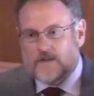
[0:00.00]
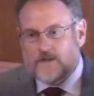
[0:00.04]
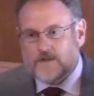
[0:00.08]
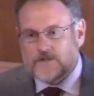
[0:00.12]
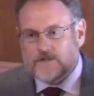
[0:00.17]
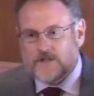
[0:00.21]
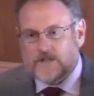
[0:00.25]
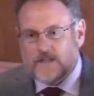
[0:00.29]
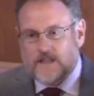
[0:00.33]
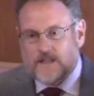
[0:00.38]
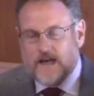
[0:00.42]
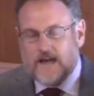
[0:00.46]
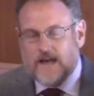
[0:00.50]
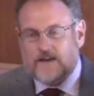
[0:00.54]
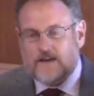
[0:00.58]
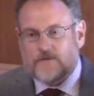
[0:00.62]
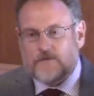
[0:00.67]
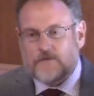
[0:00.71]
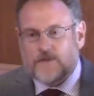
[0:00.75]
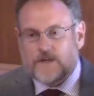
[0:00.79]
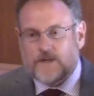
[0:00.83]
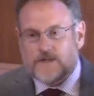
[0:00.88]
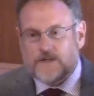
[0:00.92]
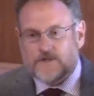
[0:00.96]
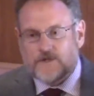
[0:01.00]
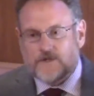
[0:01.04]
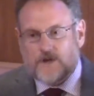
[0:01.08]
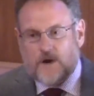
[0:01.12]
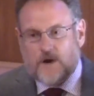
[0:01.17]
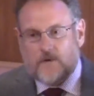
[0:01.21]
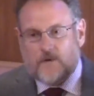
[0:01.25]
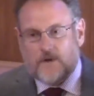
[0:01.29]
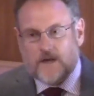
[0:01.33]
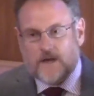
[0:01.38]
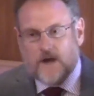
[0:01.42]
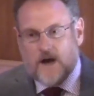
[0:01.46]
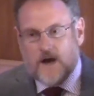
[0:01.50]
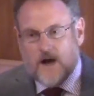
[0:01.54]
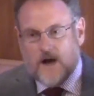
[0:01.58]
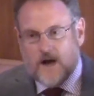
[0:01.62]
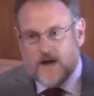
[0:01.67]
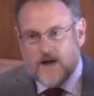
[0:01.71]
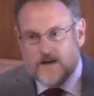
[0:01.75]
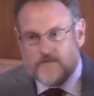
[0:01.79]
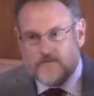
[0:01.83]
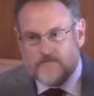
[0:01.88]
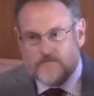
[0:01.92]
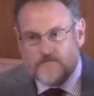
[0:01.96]
There's a lot of things going
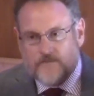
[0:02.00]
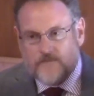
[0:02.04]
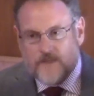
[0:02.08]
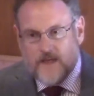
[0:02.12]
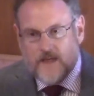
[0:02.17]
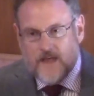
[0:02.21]
on,